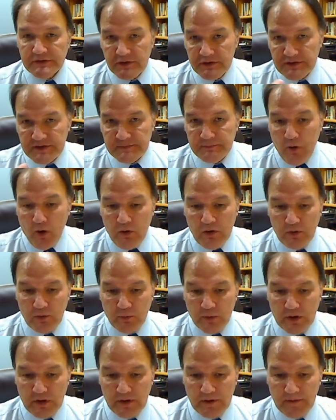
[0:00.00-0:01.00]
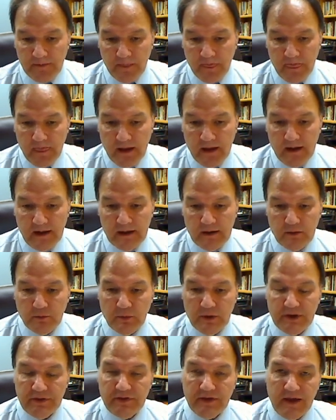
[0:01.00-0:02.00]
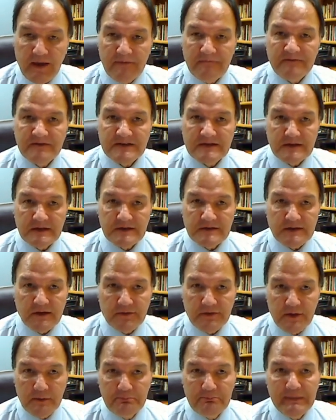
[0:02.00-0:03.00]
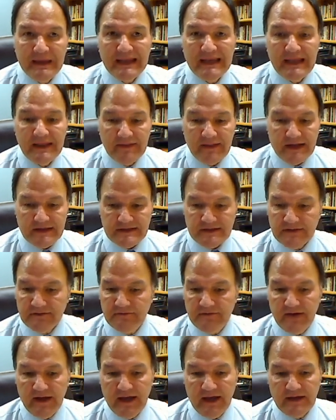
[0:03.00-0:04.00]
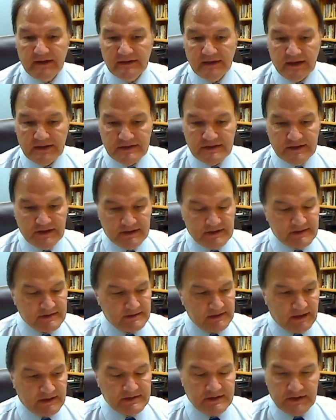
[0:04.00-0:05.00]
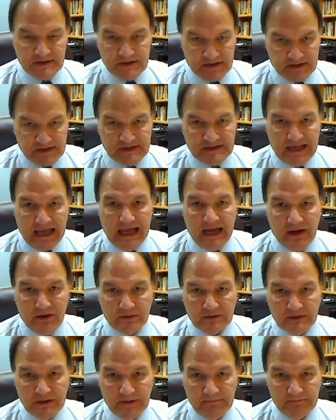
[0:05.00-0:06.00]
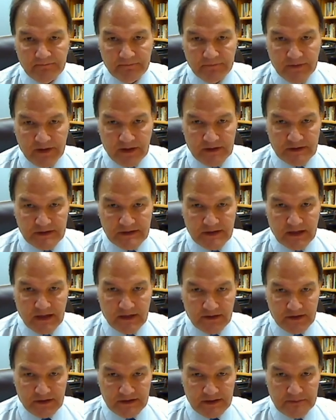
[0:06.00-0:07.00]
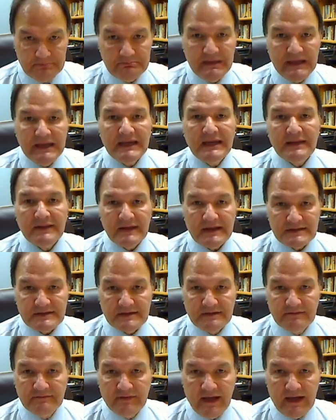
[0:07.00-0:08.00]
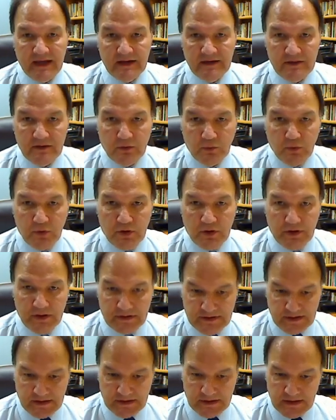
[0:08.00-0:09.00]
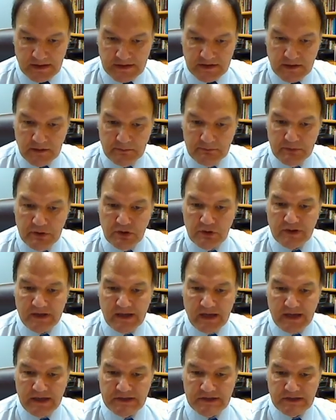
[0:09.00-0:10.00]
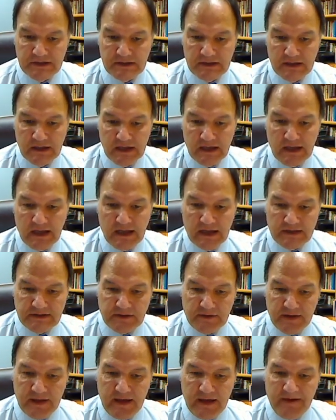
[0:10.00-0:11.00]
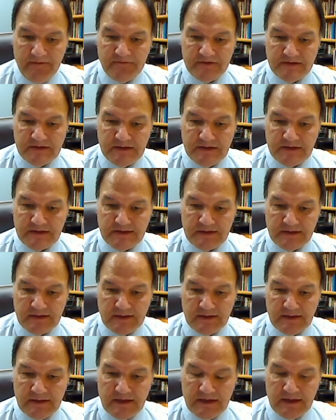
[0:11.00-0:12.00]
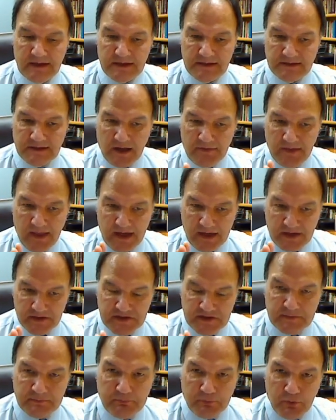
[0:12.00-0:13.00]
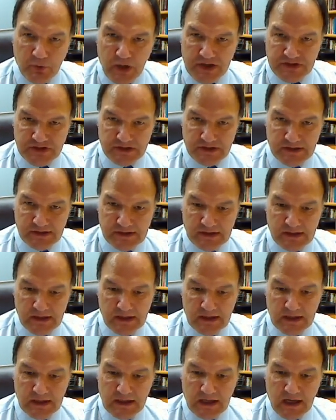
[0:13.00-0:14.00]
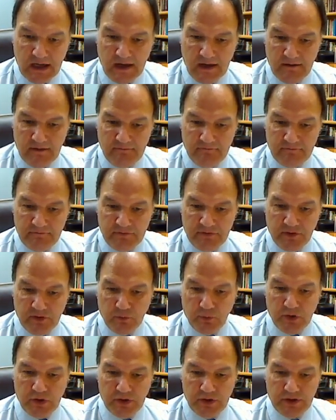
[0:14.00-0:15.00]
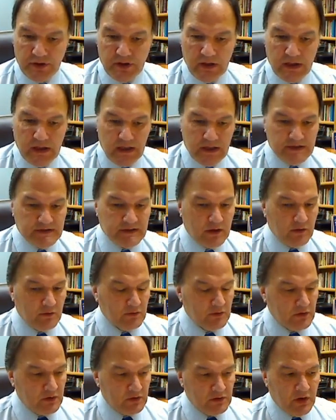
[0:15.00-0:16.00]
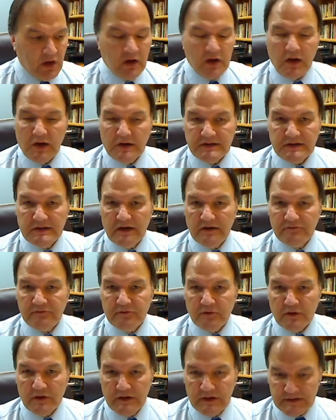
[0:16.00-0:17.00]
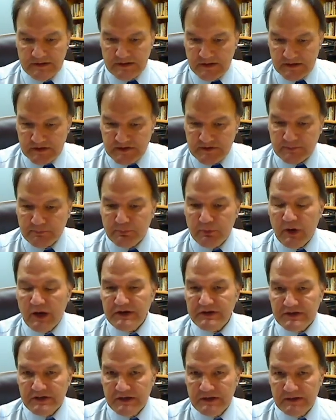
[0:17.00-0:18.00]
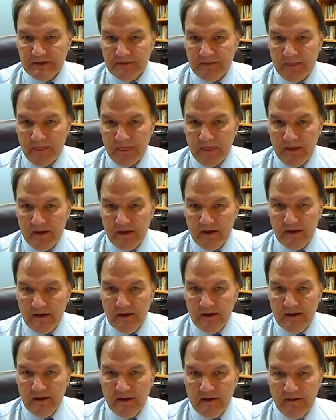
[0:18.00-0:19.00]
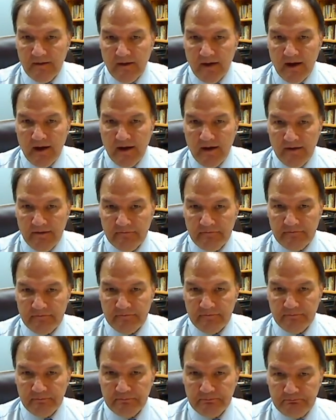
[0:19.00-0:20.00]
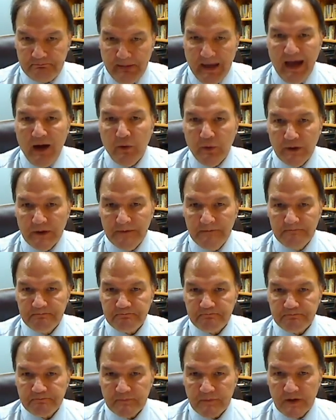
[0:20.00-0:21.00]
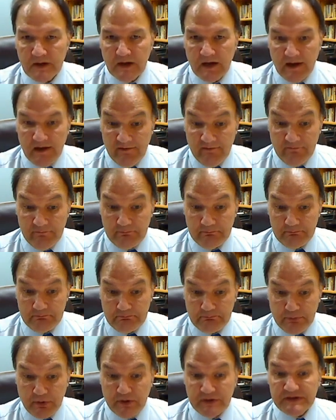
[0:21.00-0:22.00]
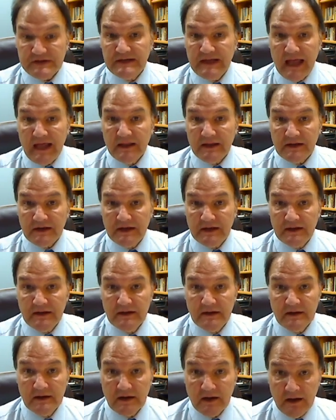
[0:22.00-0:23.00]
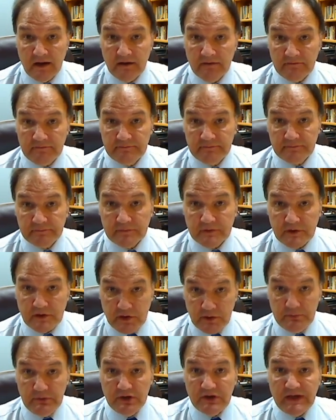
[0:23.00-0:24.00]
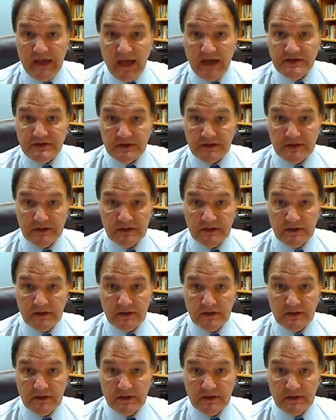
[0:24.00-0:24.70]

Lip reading: to the spoken word, with emphasis on the meaning that's conveyed, not just the sound. There's a meaning that's conveyed in the word. It's communication, and so the emphasis is on that expression of the word. And so logos, therefore, is an expression of power, of personality, of communication.